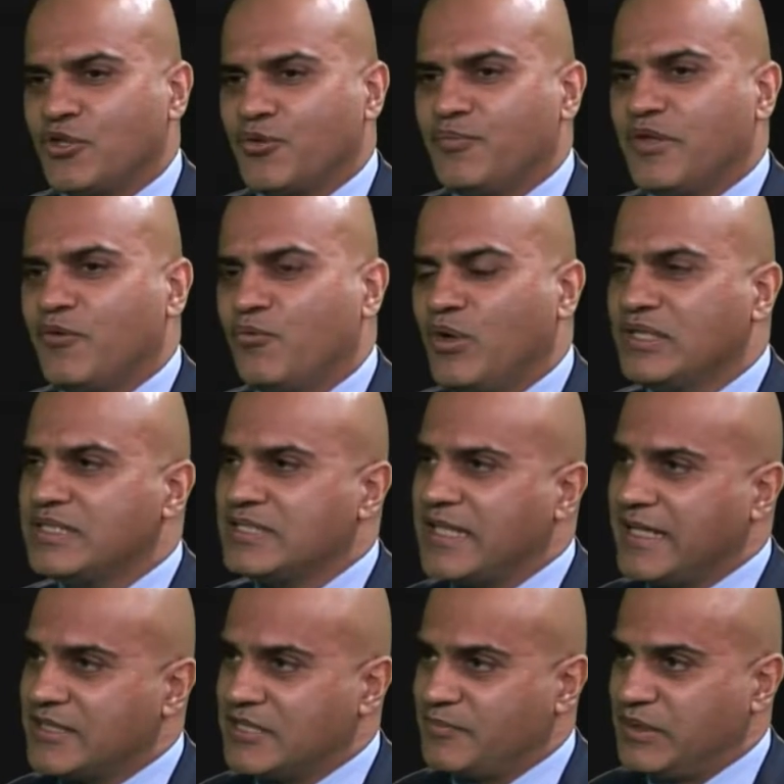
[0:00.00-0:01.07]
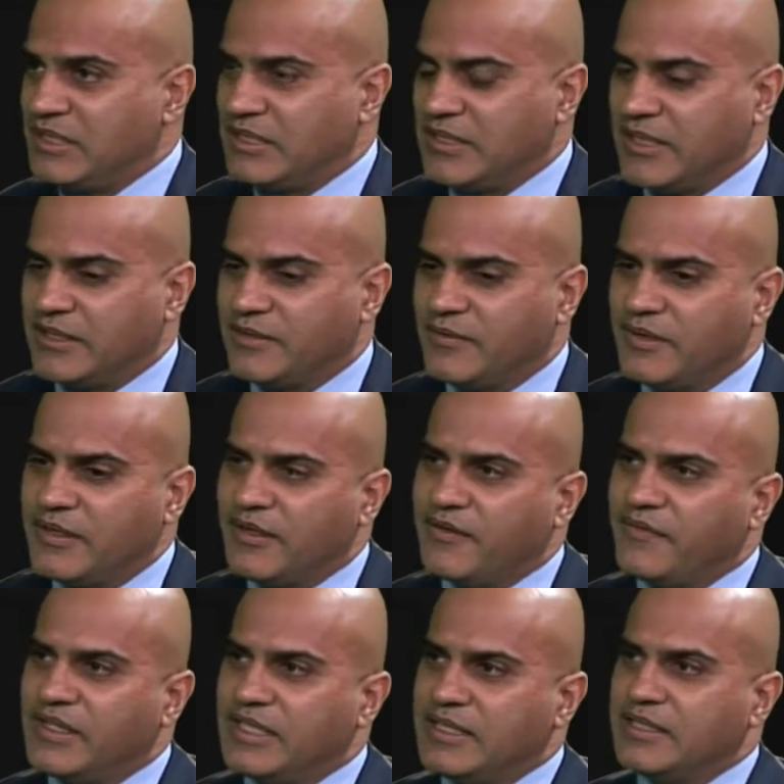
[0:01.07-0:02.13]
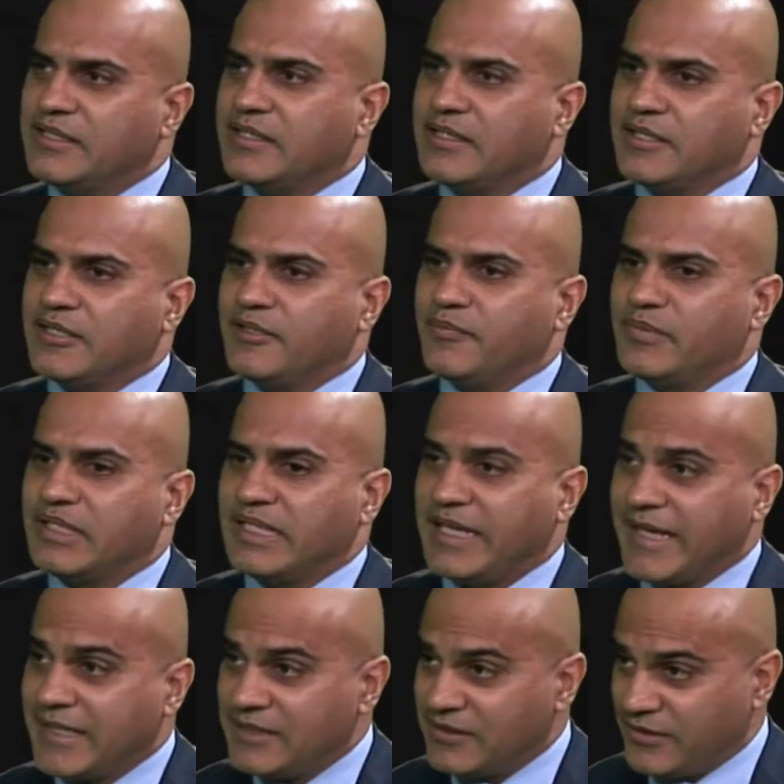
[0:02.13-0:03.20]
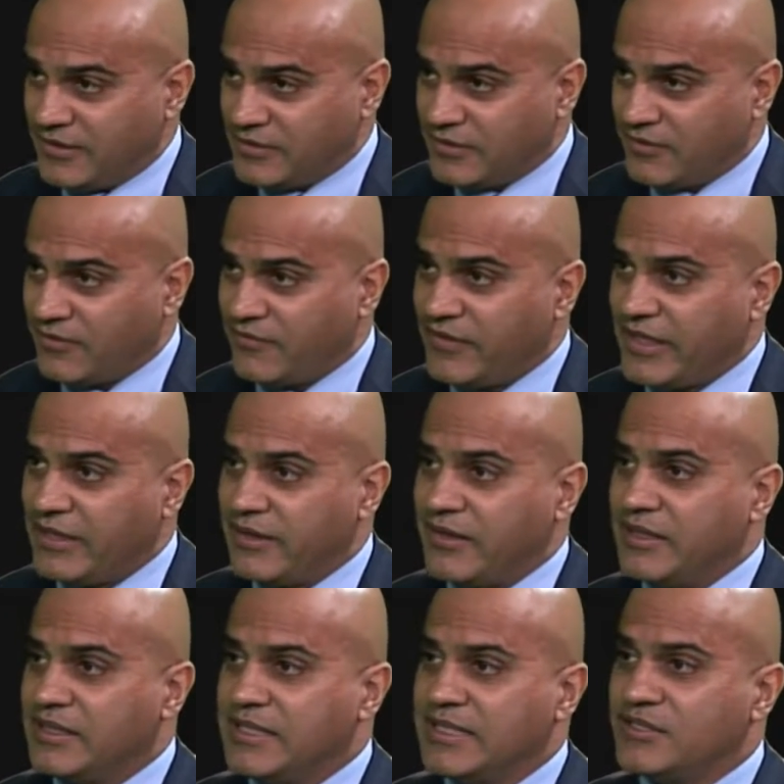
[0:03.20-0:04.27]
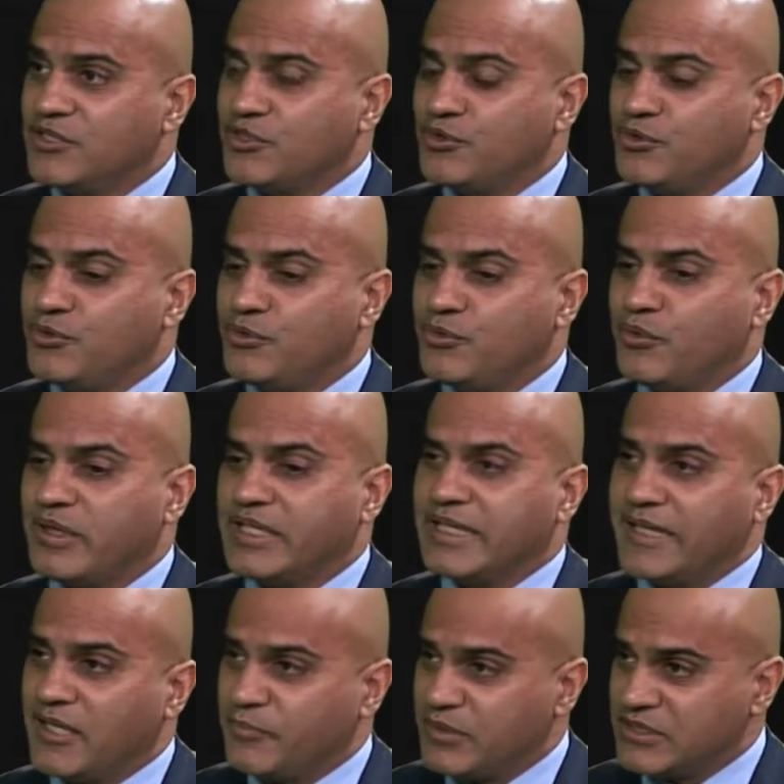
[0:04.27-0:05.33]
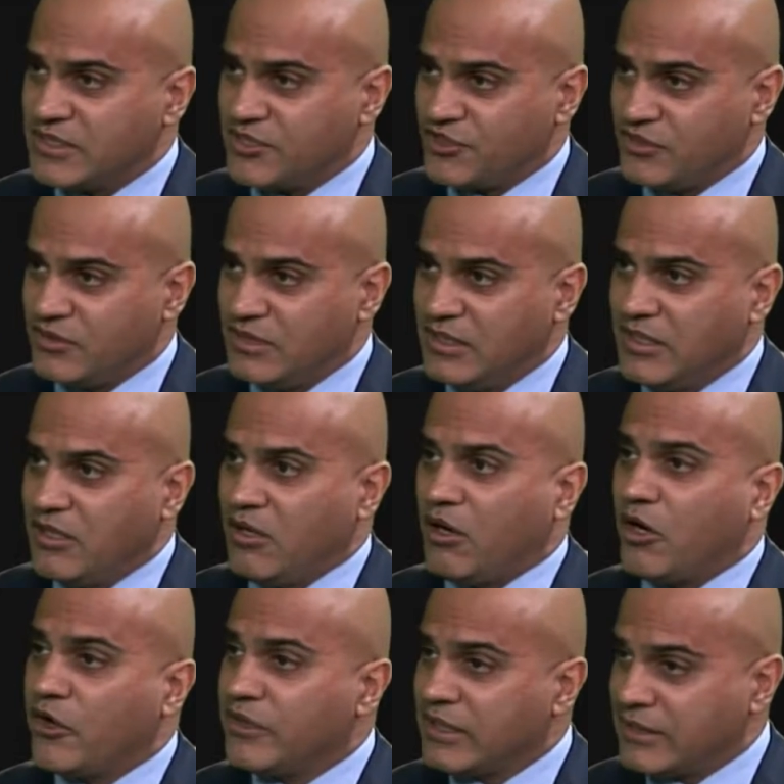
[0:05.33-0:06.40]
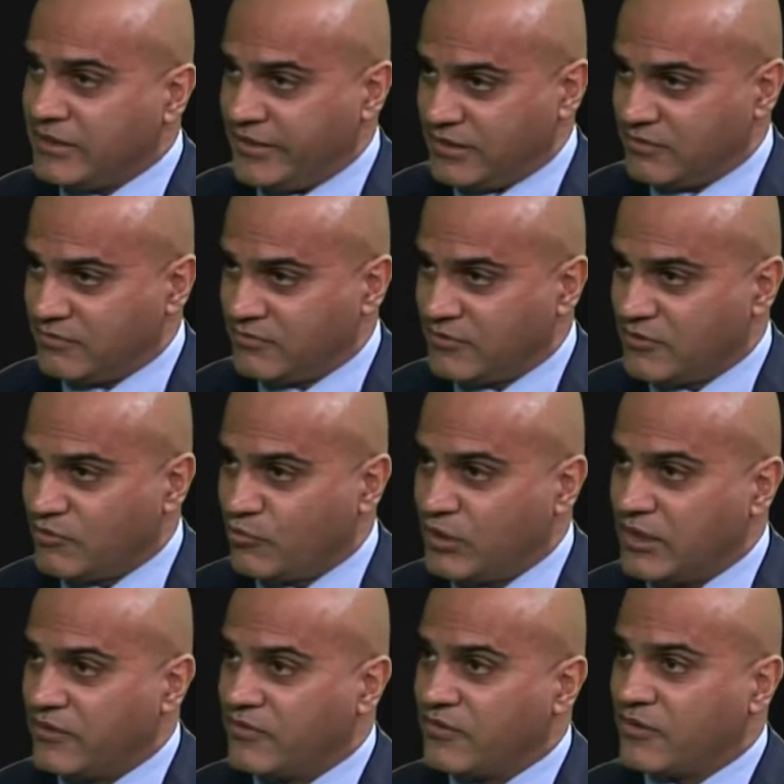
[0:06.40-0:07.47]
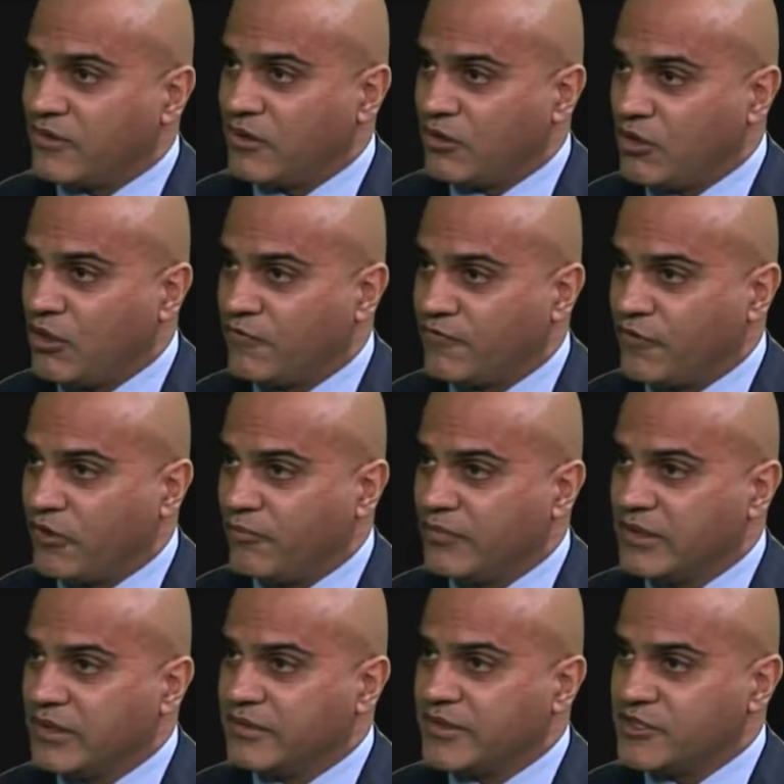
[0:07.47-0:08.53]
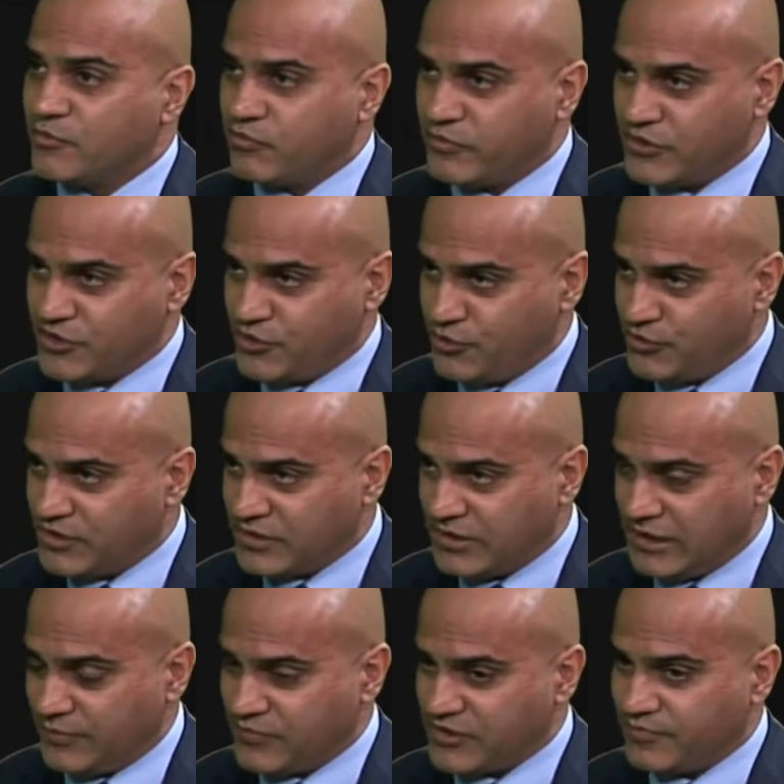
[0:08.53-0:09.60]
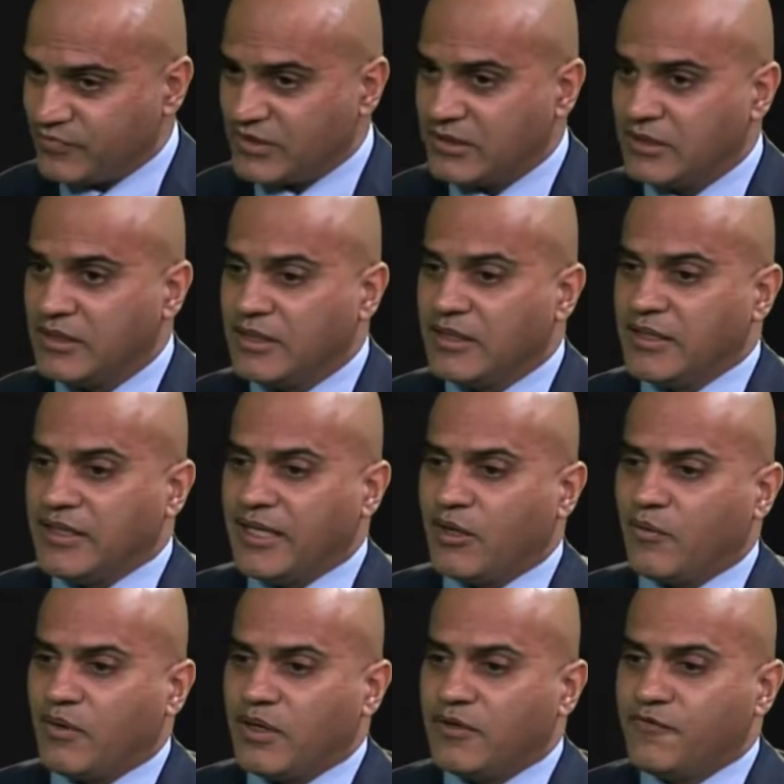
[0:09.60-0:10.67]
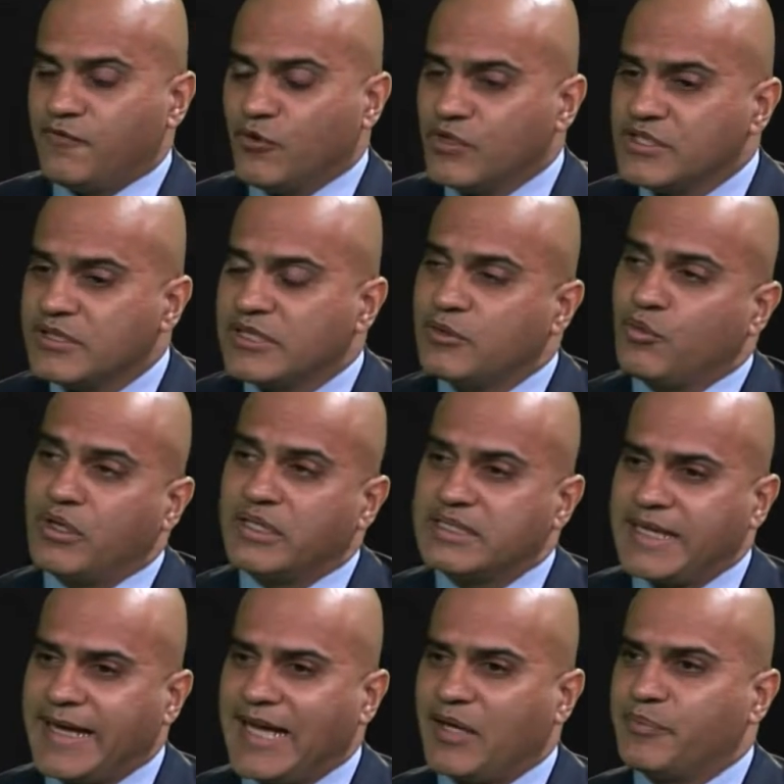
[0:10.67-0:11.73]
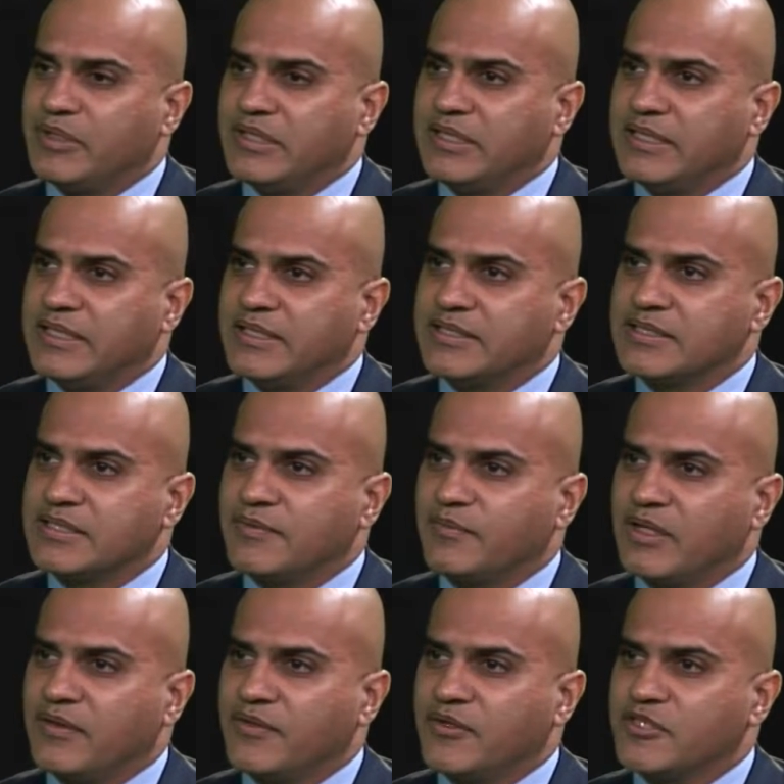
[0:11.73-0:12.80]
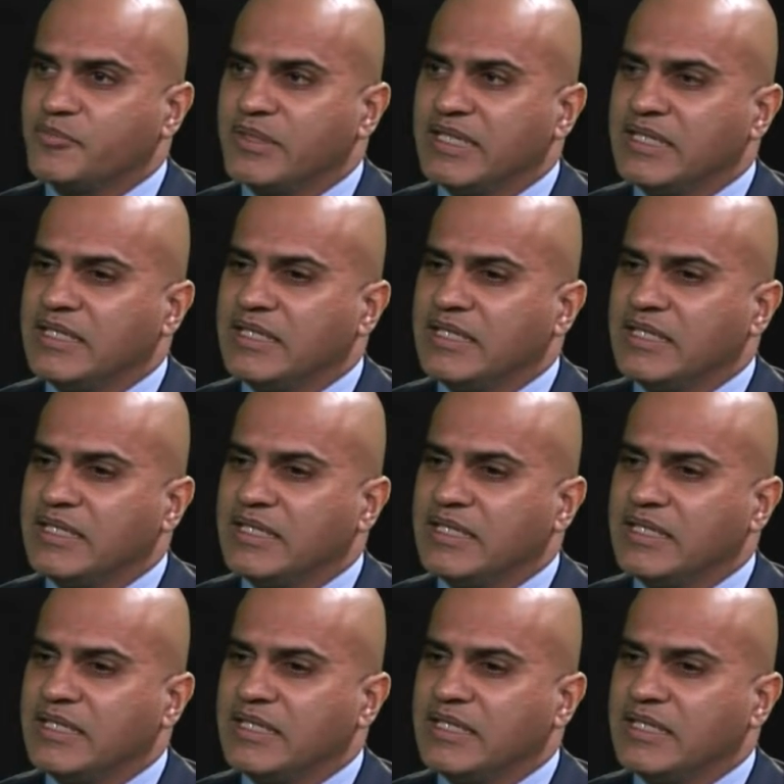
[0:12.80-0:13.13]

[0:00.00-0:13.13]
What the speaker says: once that's been done, the candidate then needs to get a position articling with a law firm. There's 2 schemes. Now, unfortunately, what has happened is there's been